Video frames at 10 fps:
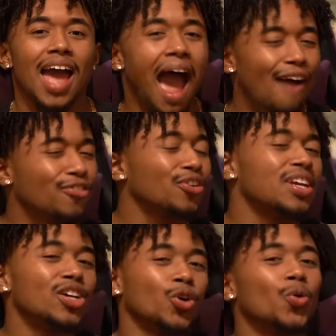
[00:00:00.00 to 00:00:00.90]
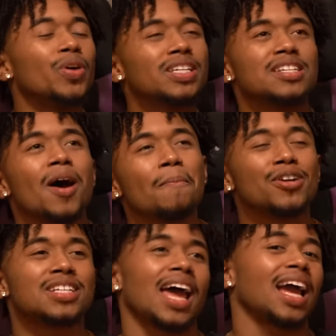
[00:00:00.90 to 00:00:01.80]
after he grew his
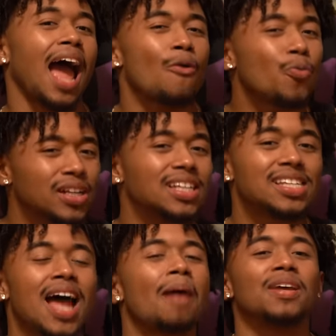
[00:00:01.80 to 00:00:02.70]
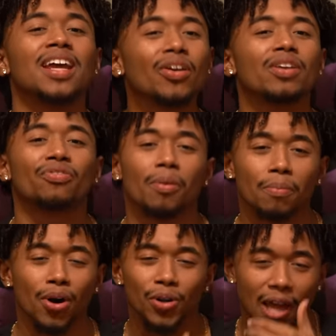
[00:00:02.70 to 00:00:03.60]
numbers like i really stopped hearing from
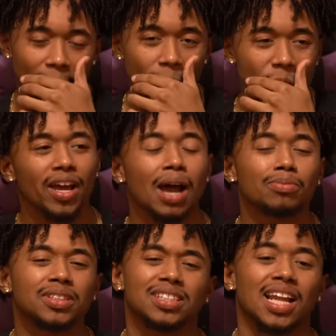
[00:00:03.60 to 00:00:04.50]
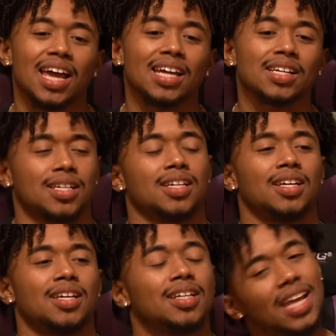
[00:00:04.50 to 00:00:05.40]
bro like and i was just like
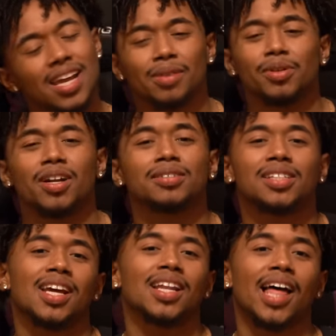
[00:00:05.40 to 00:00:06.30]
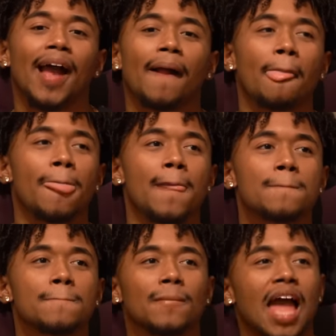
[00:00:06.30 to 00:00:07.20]
damn you know what i'm saying like
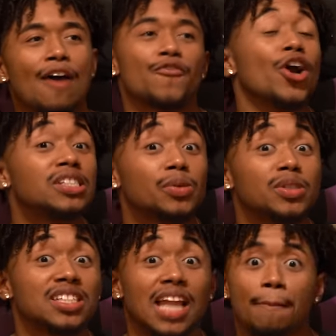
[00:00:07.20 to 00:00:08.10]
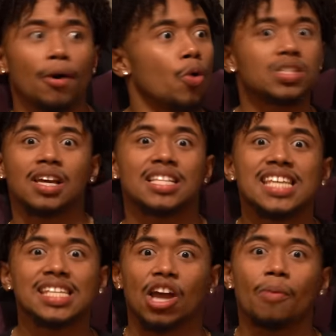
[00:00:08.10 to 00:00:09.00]
at first it was just like bro was
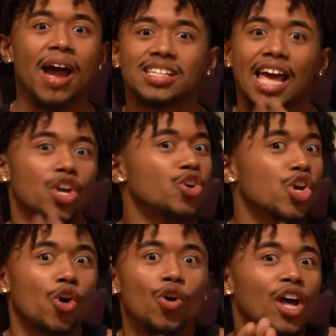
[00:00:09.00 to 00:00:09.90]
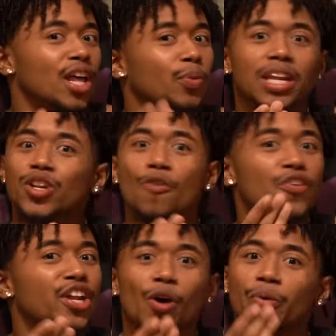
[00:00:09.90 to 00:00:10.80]
consistent oh my like yo yo we need to do a
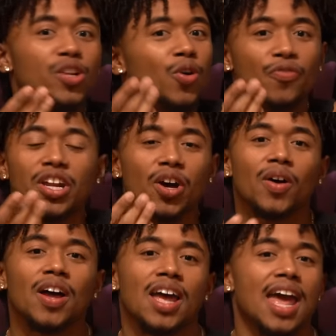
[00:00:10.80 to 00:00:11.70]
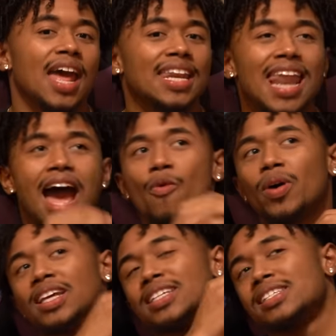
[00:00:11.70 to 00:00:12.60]
video we need to do a video now
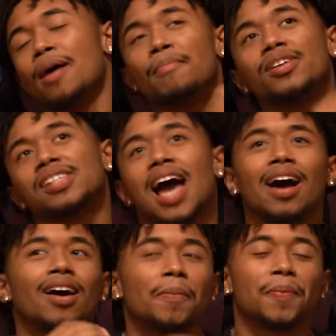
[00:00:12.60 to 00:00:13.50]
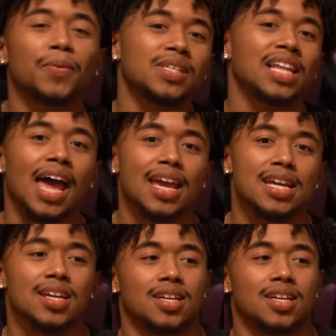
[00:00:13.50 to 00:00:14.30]
when his numbers got up it was like